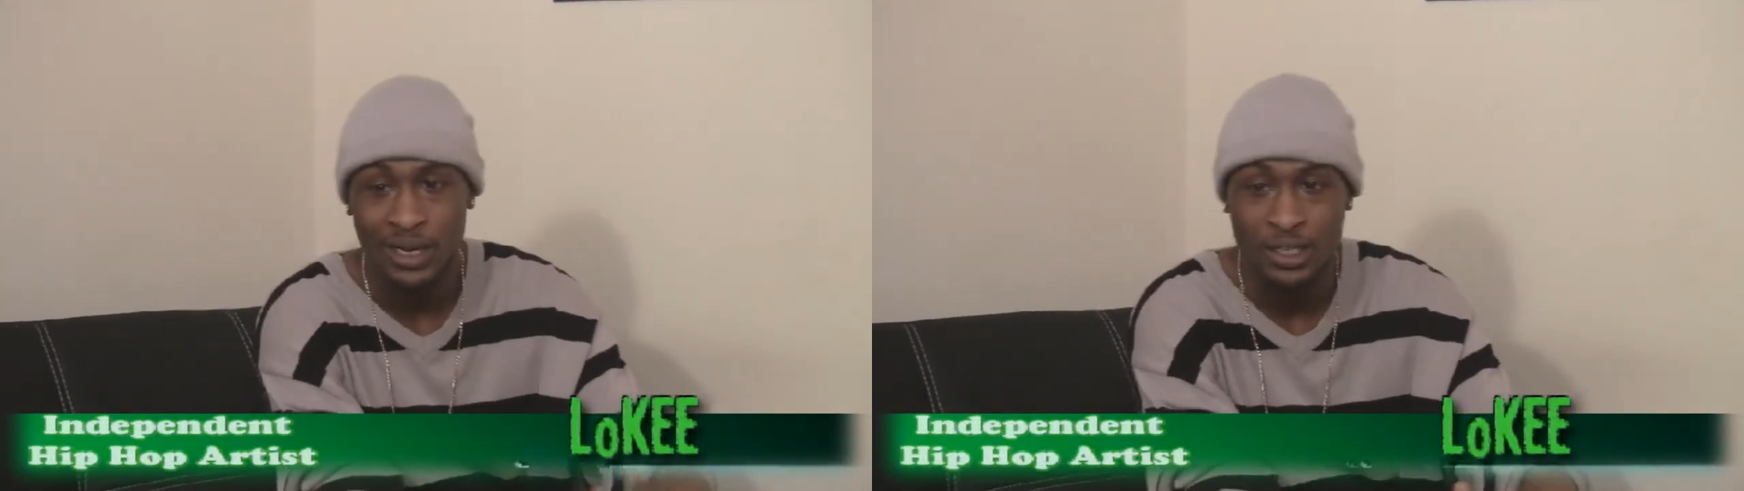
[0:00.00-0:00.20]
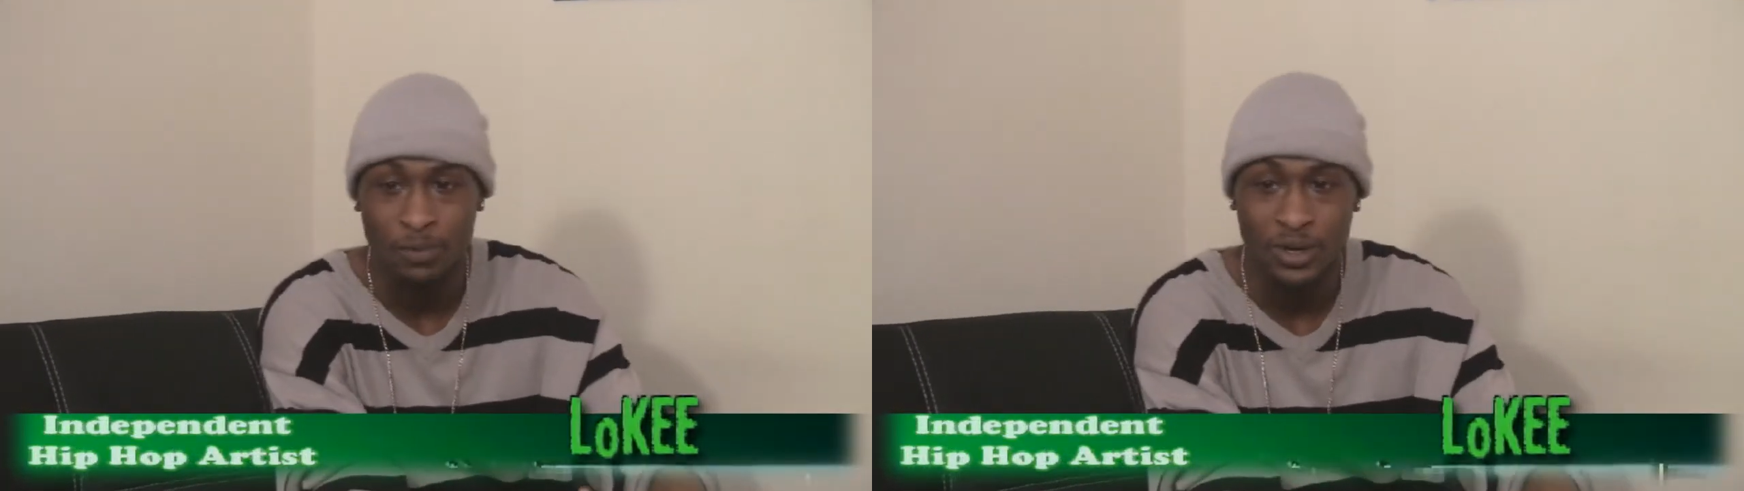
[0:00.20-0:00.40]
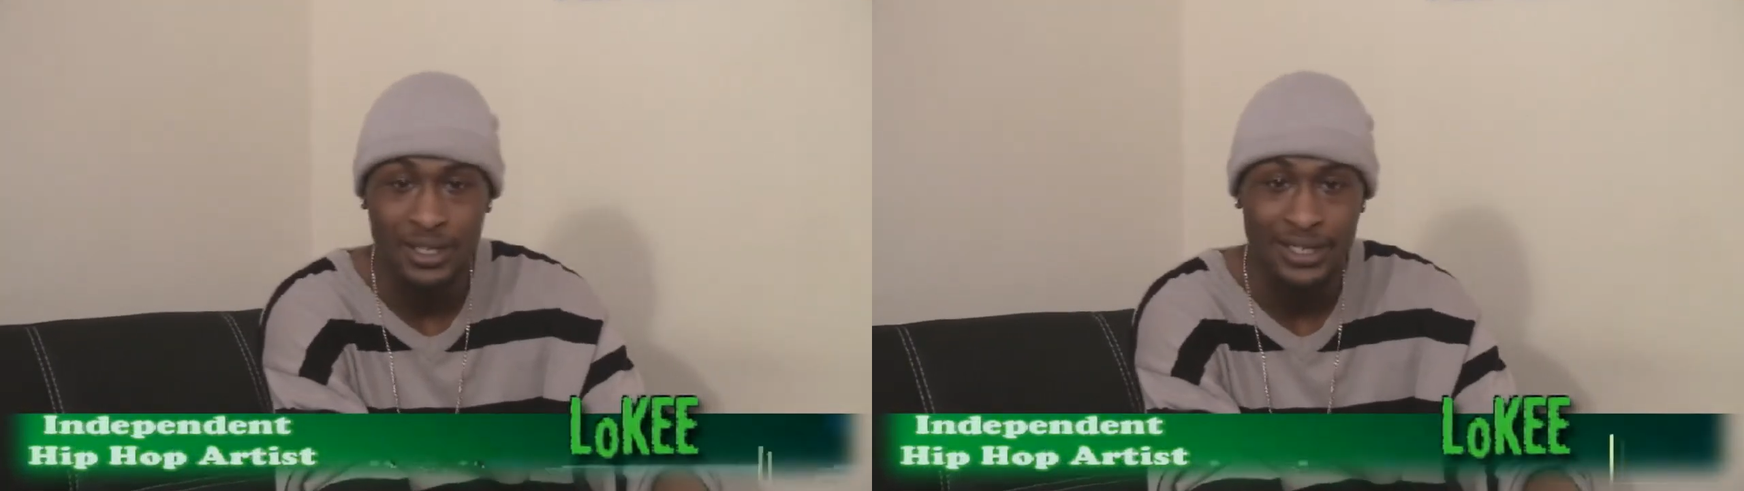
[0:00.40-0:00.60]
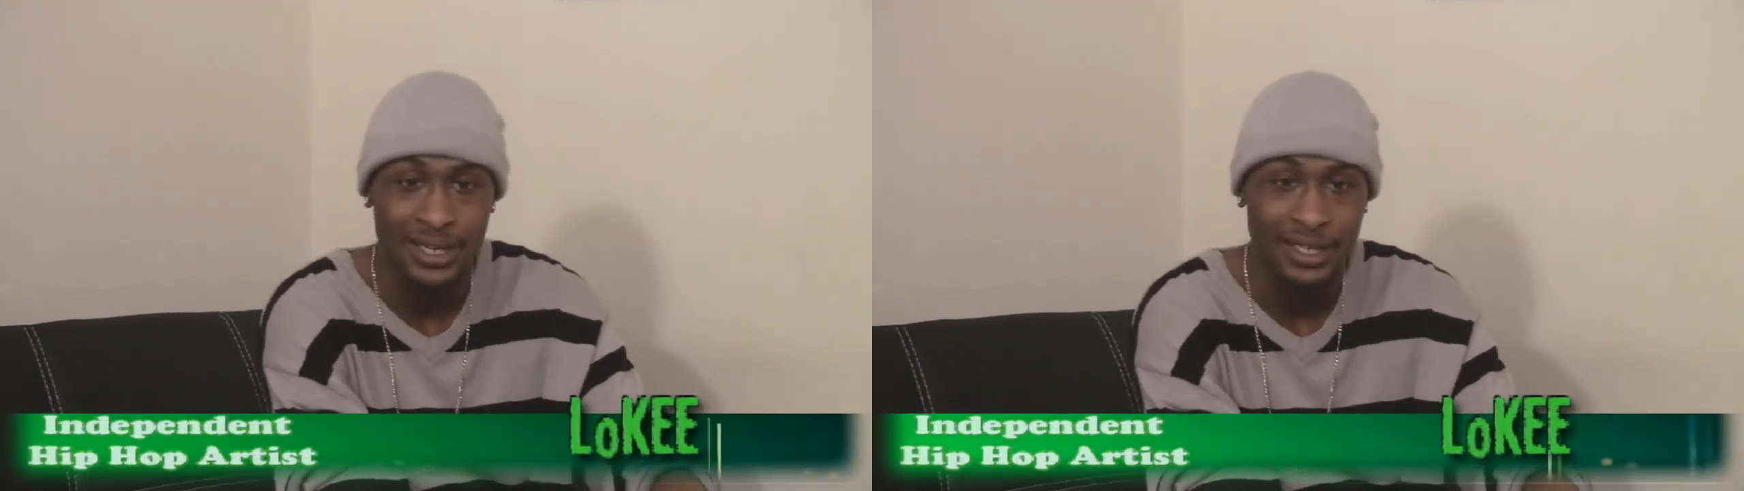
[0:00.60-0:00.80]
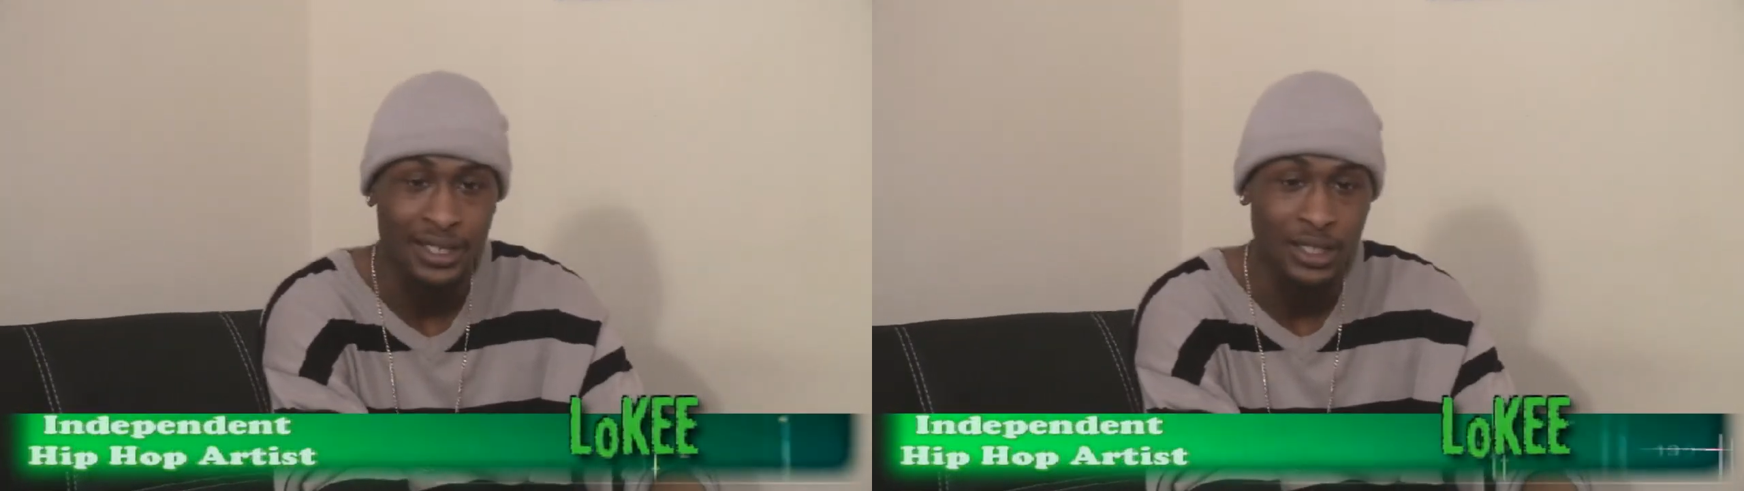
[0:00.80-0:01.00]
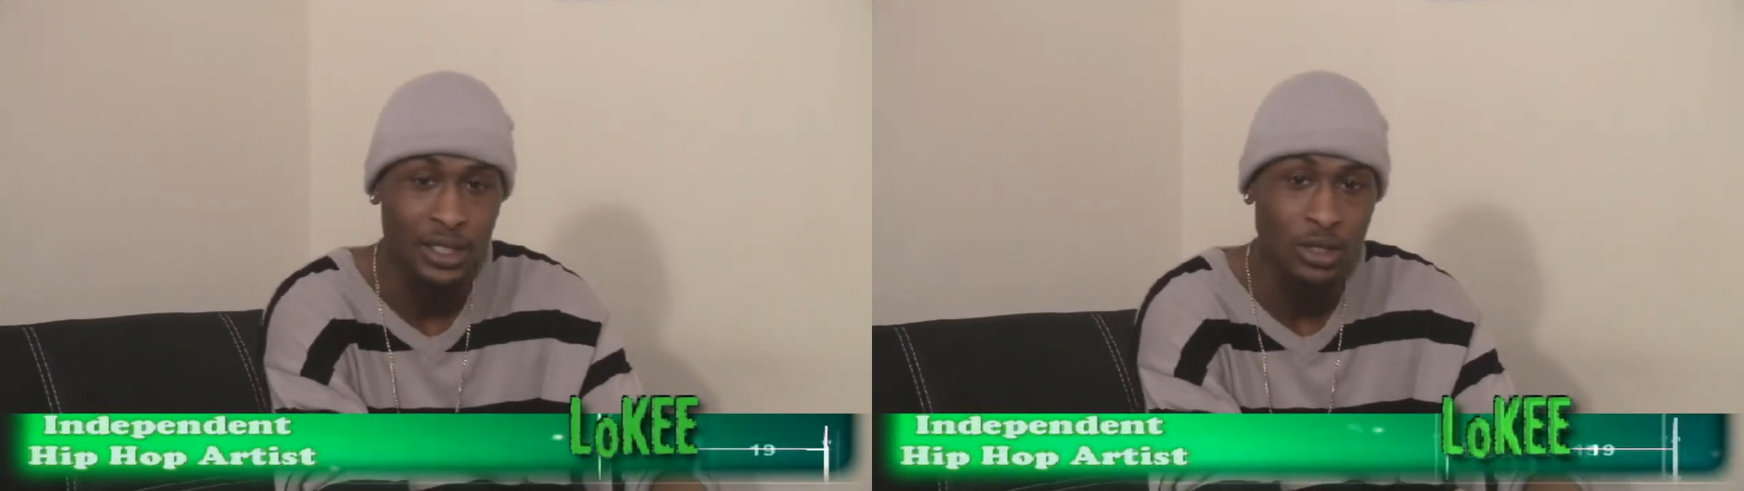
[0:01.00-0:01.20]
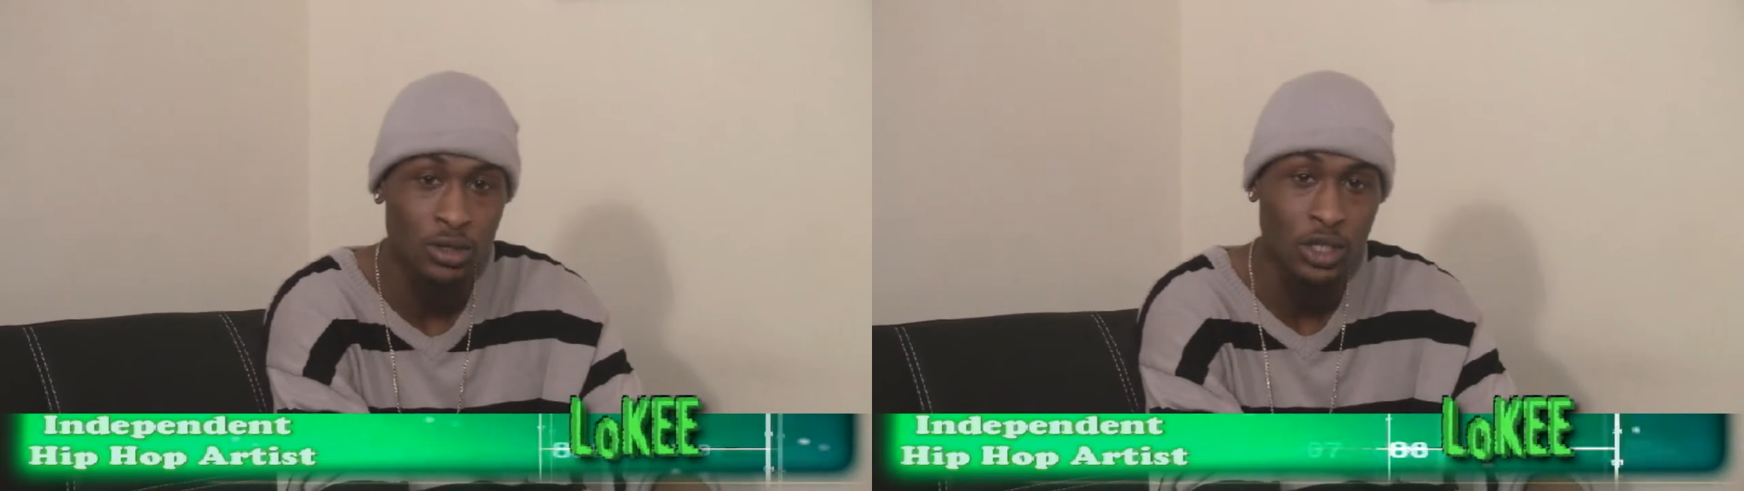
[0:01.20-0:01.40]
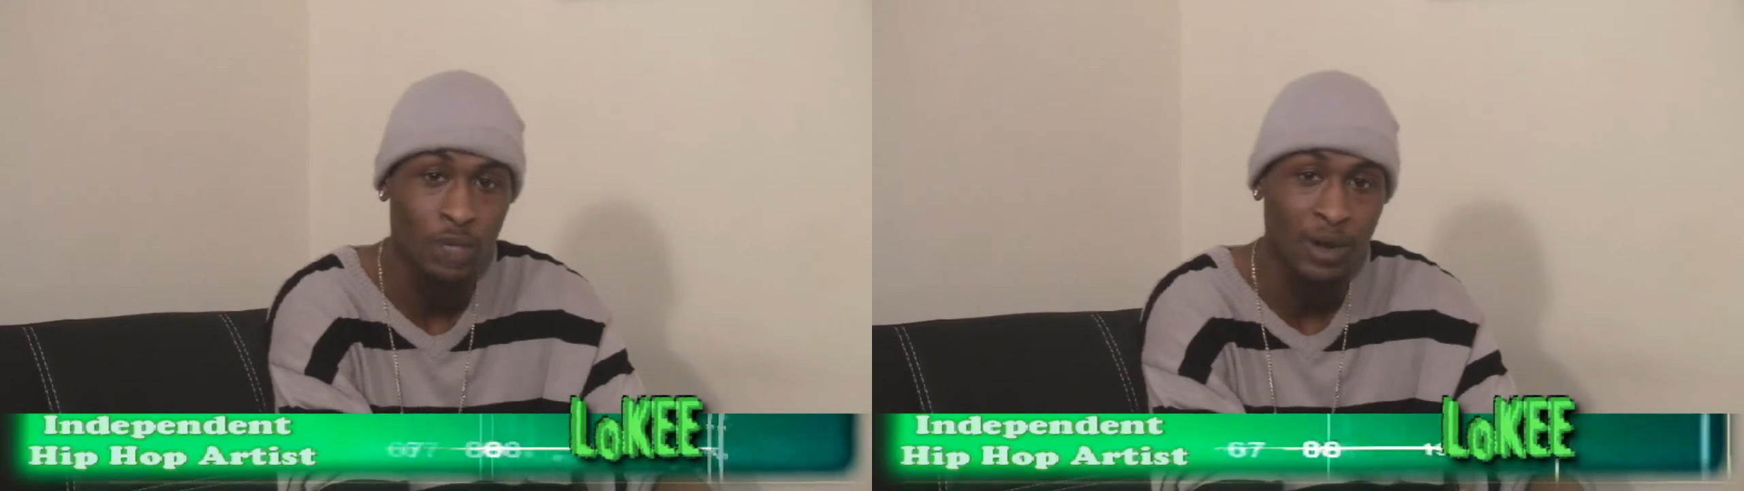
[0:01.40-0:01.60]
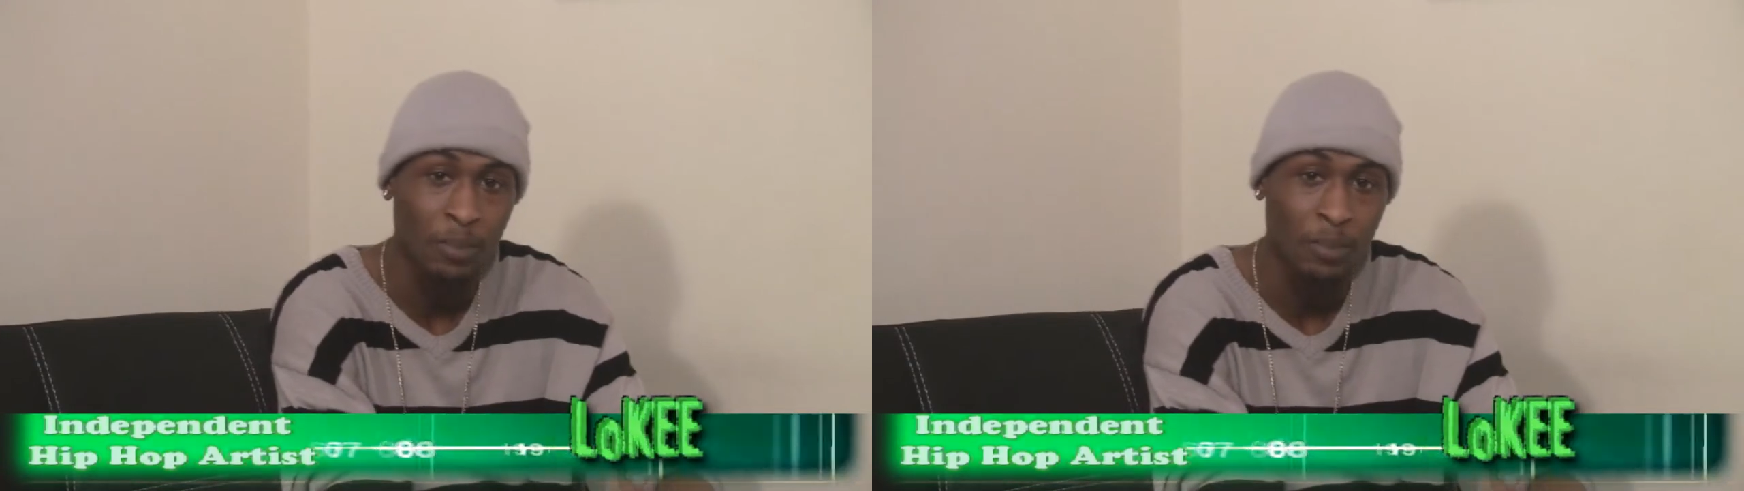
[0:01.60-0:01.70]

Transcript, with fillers: massive personality in the studio,